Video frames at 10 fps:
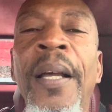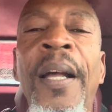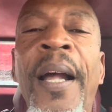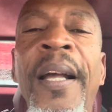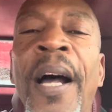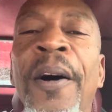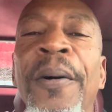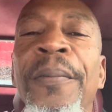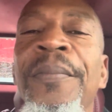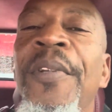Hey,
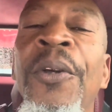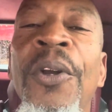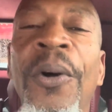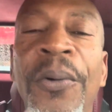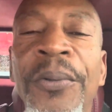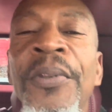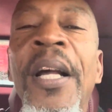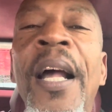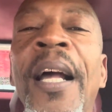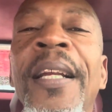you know,
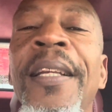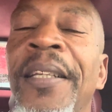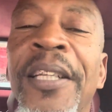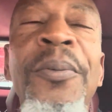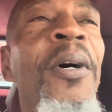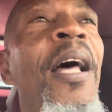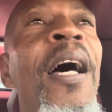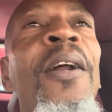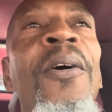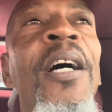this is what
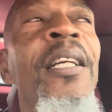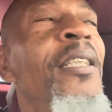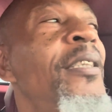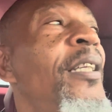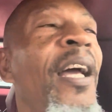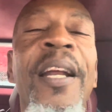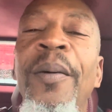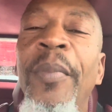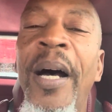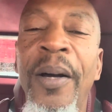I don't understand
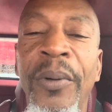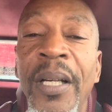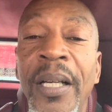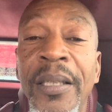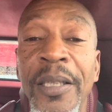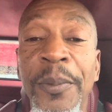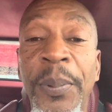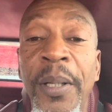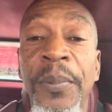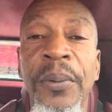about religious
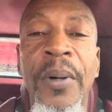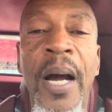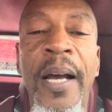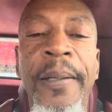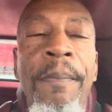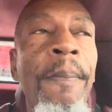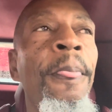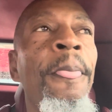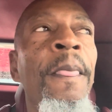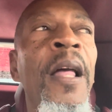people, right?
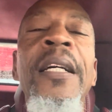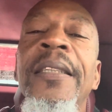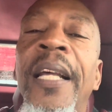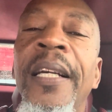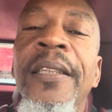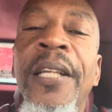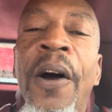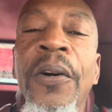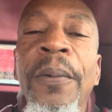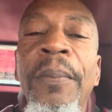They
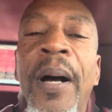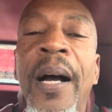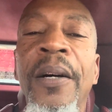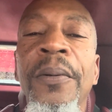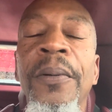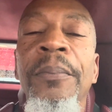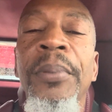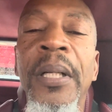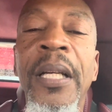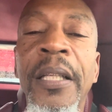talk about
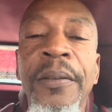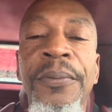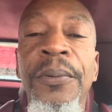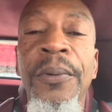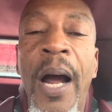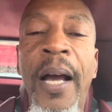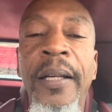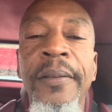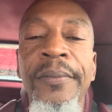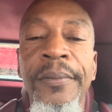belief,
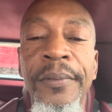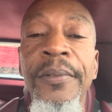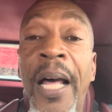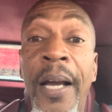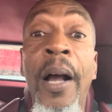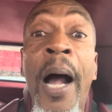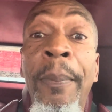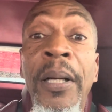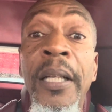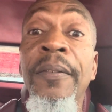right? Like, I
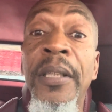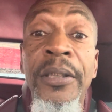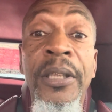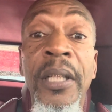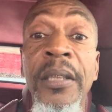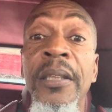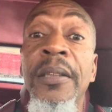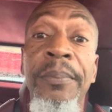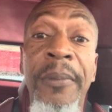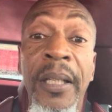believe in
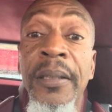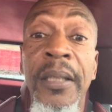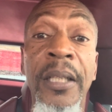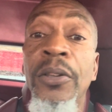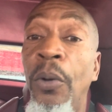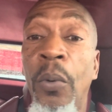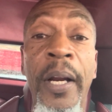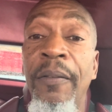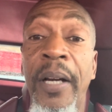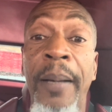Jesus, this, or
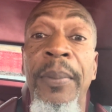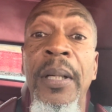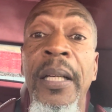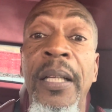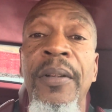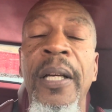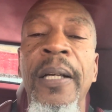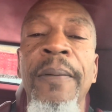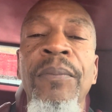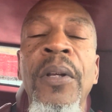whatever they believe in.